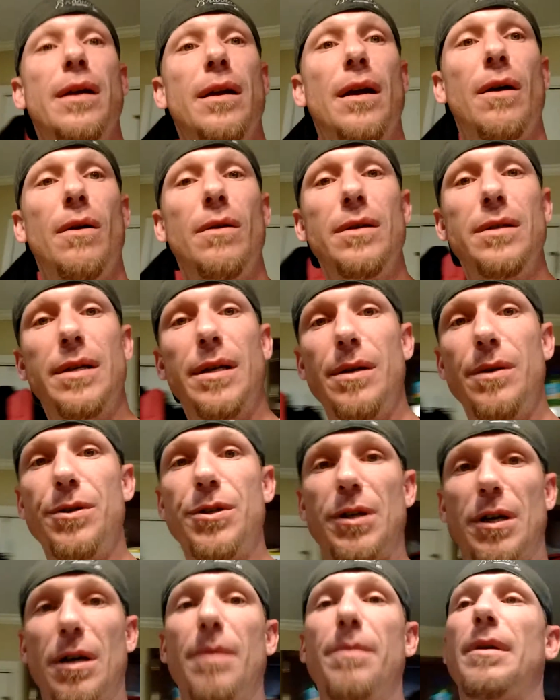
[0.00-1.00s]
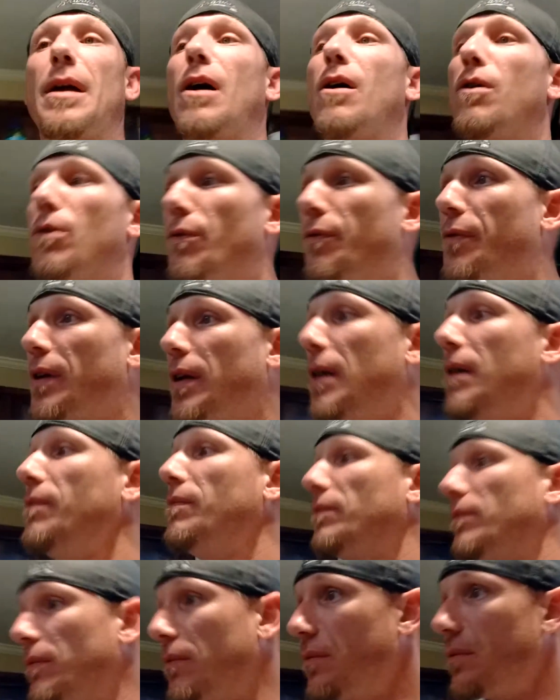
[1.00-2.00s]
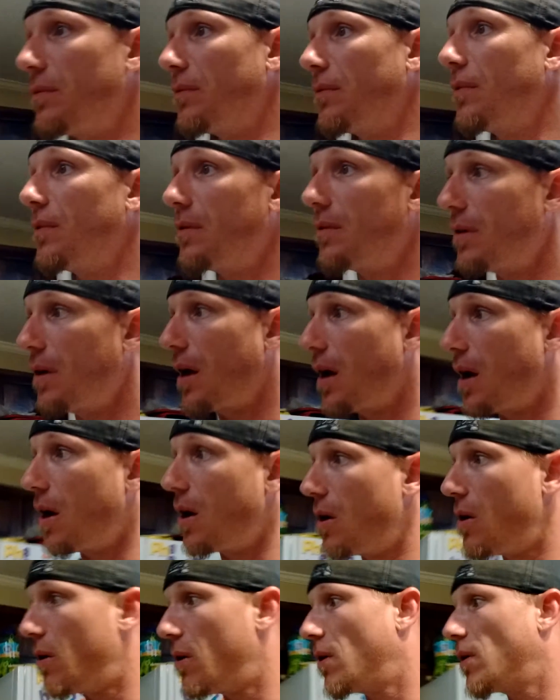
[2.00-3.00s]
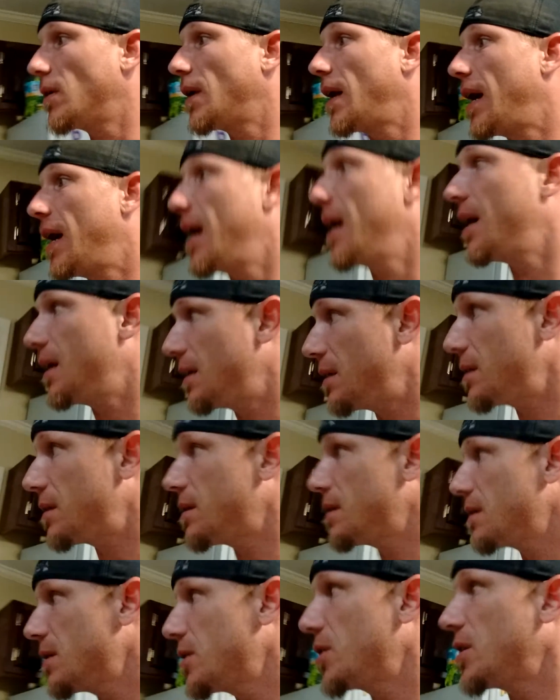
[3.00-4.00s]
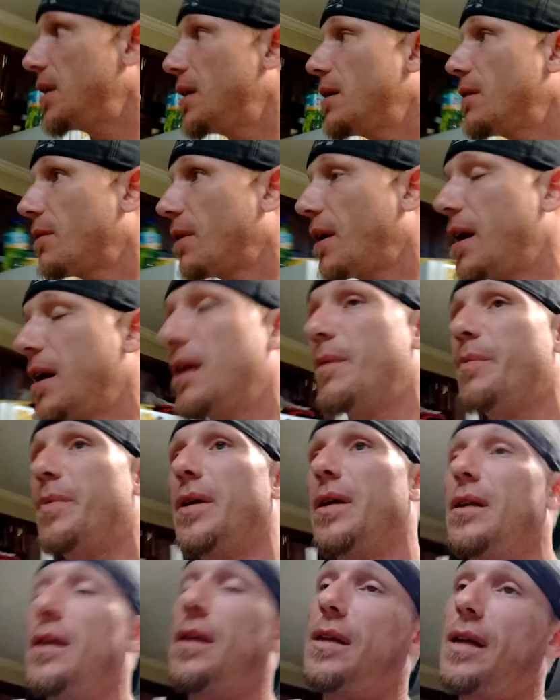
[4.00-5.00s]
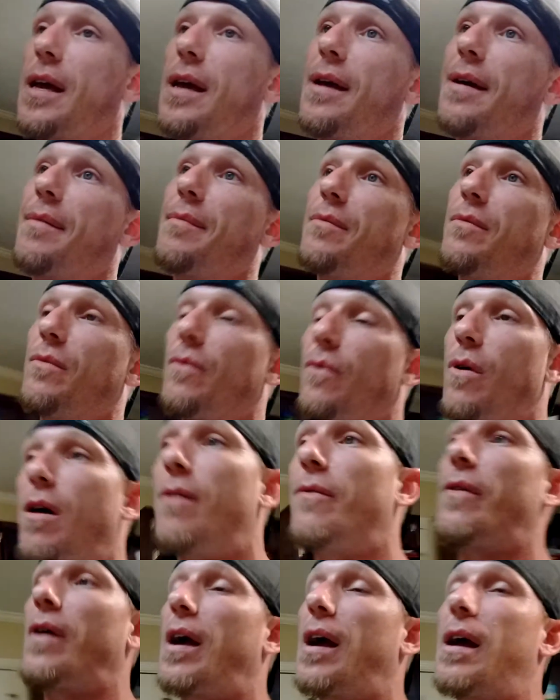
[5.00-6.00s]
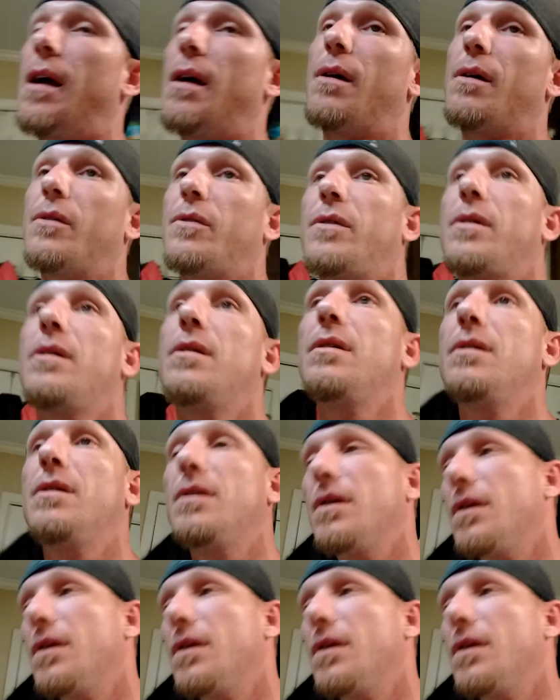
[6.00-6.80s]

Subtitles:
The dude jumped off and he hauled ass and shit, ran up in the damn Waffle House, and